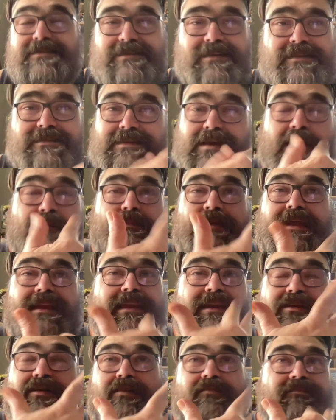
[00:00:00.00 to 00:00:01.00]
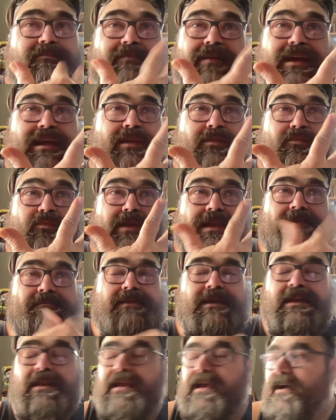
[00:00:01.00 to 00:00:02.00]
since I'm getting all fucking
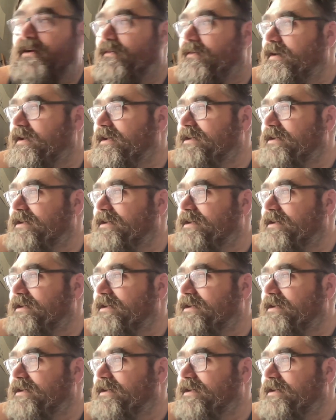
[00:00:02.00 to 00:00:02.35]
weepy now,